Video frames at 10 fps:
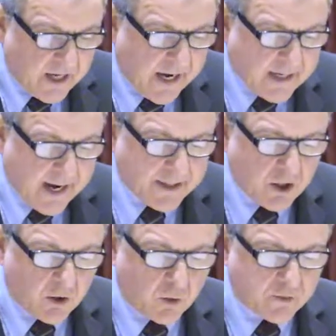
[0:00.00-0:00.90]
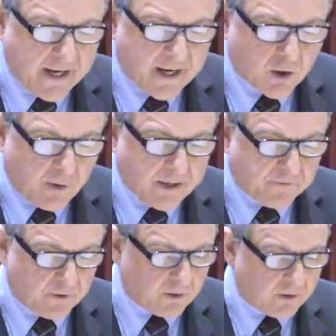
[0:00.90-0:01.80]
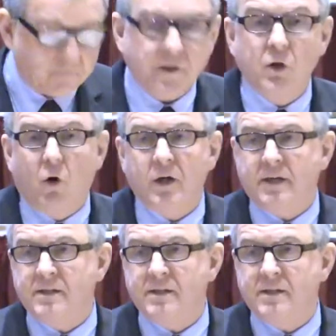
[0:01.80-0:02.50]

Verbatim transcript: and I know they are grateful for your